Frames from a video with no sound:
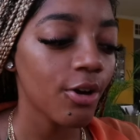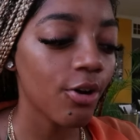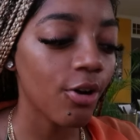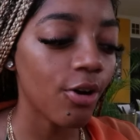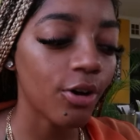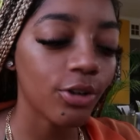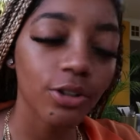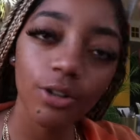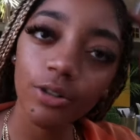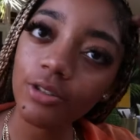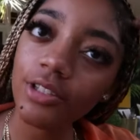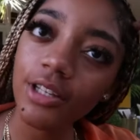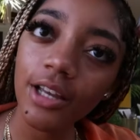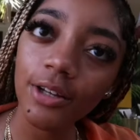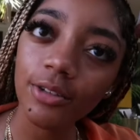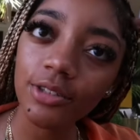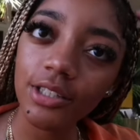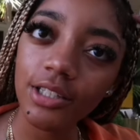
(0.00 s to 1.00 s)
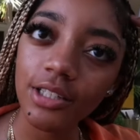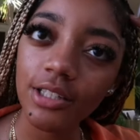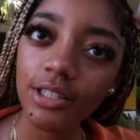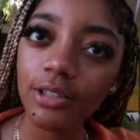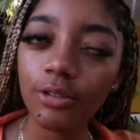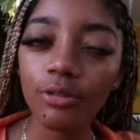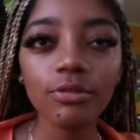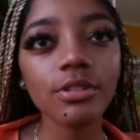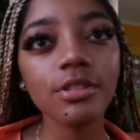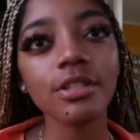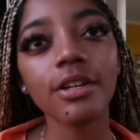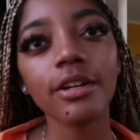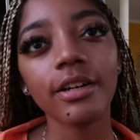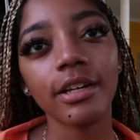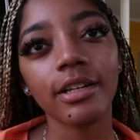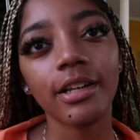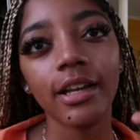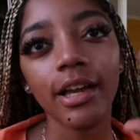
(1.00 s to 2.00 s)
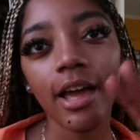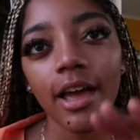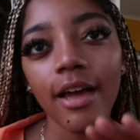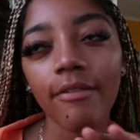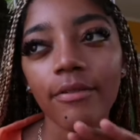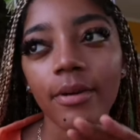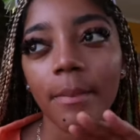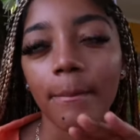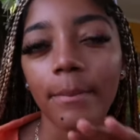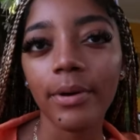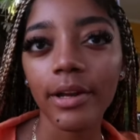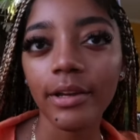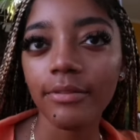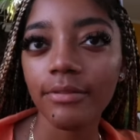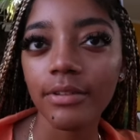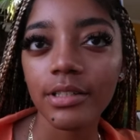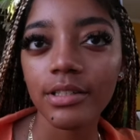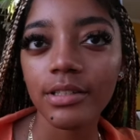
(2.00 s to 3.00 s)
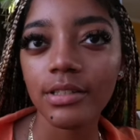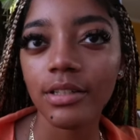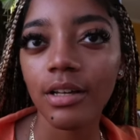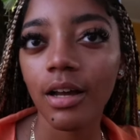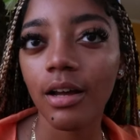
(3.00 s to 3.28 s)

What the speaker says: called Hotel T. Cluster, and they have breakfast.